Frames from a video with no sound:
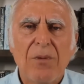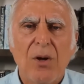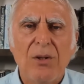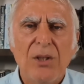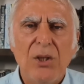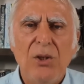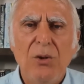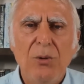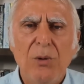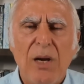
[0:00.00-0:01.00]
on the
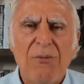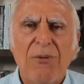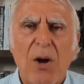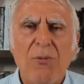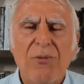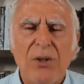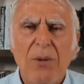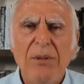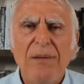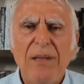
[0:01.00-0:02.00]
UFO
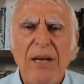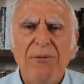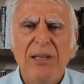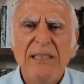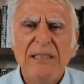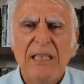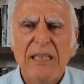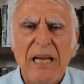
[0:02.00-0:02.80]
phenomenon, and releasing